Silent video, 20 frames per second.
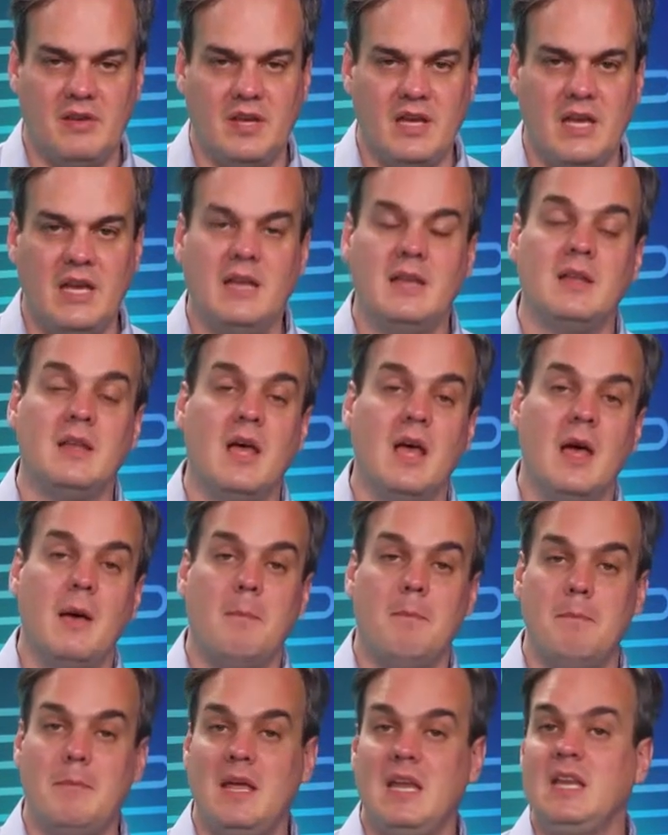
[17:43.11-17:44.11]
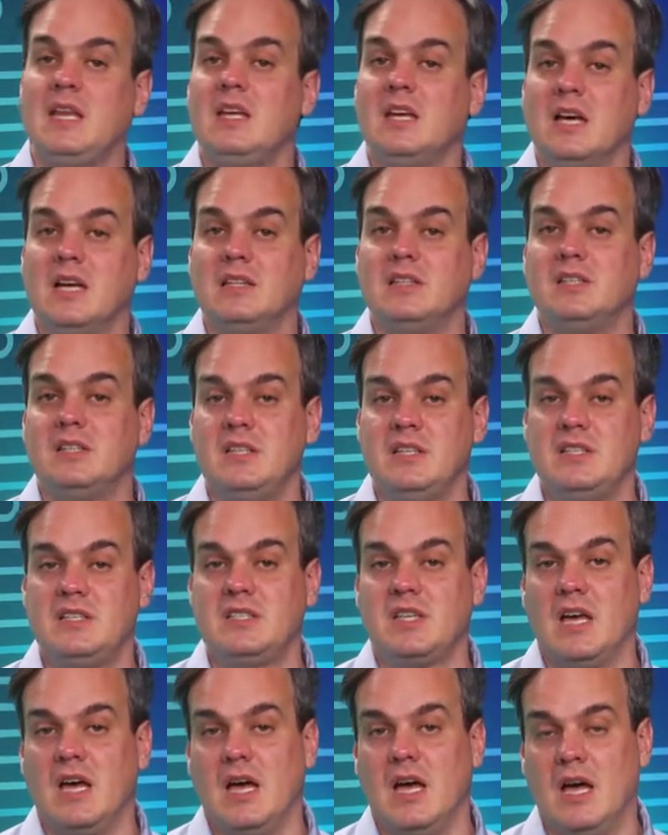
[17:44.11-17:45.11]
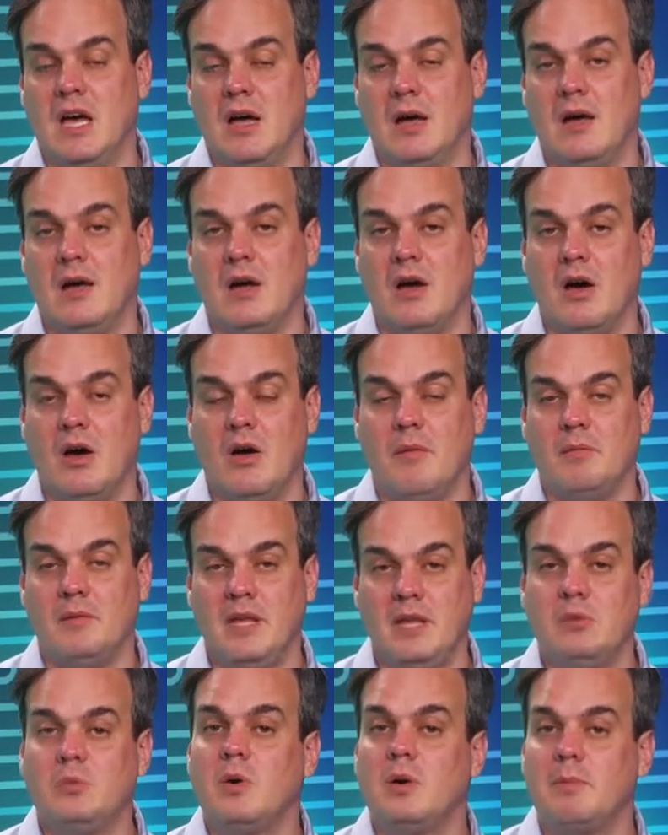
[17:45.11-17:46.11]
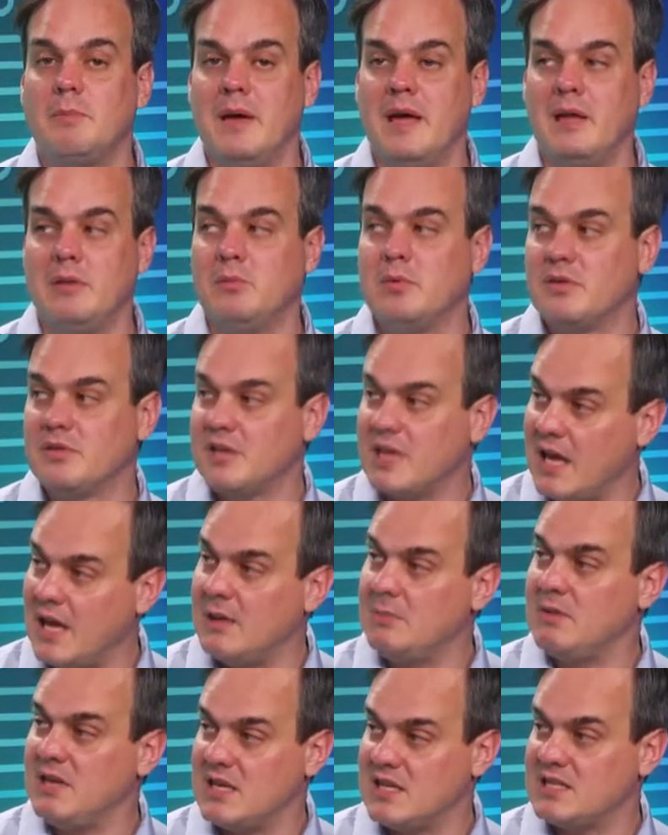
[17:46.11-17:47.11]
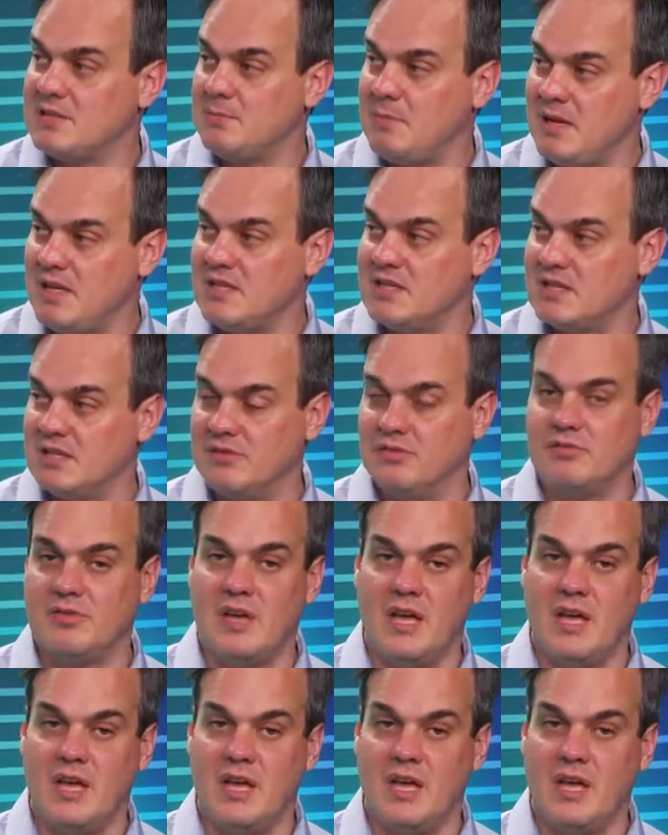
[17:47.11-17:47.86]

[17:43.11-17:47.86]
In many countries, network bandwidth can be expensive,